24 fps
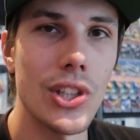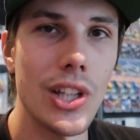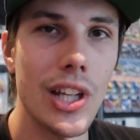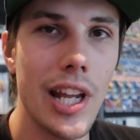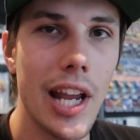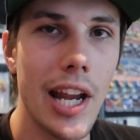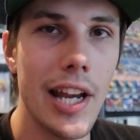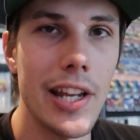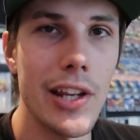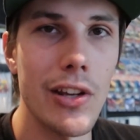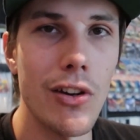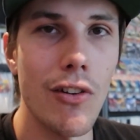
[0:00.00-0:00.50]

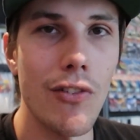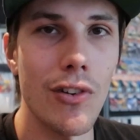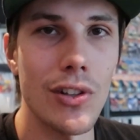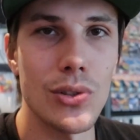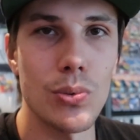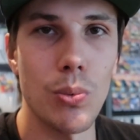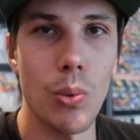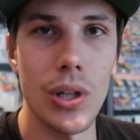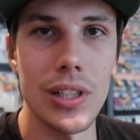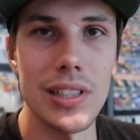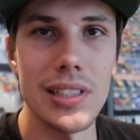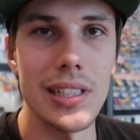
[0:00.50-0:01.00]
that any of
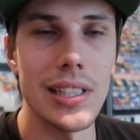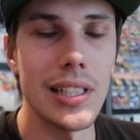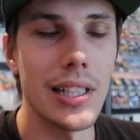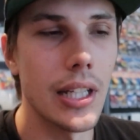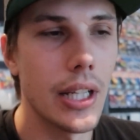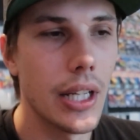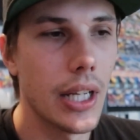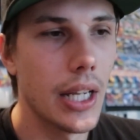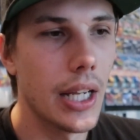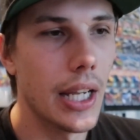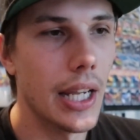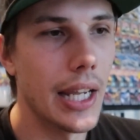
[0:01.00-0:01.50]
us wanted.
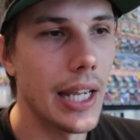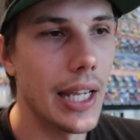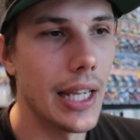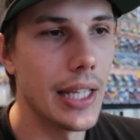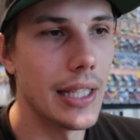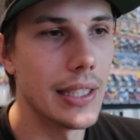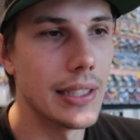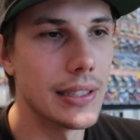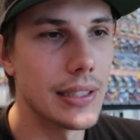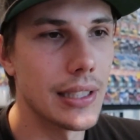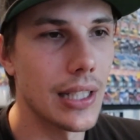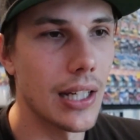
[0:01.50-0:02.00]

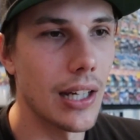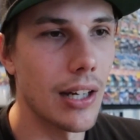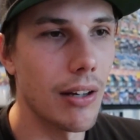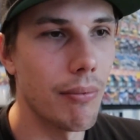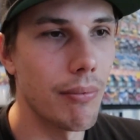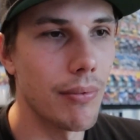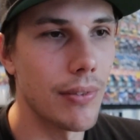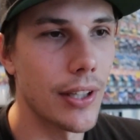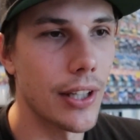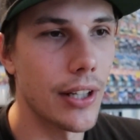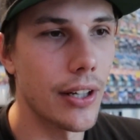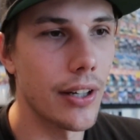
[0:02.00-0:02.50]
And,
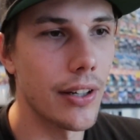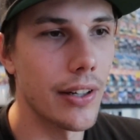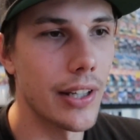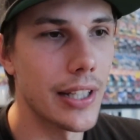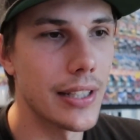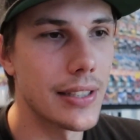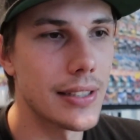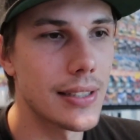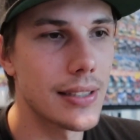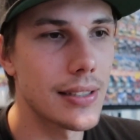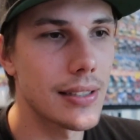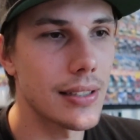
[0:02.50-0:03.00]
you know,
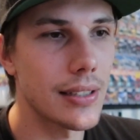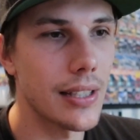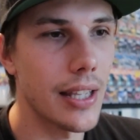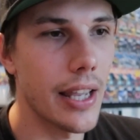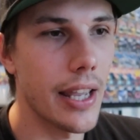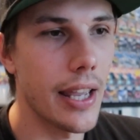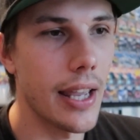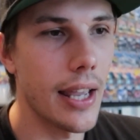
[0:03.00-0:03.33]
it's